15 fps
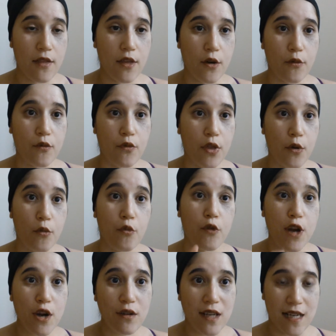the
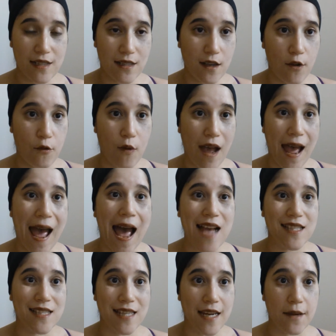realness of what
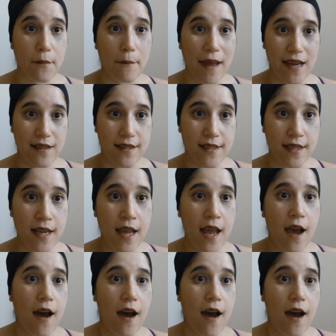Aztec meant,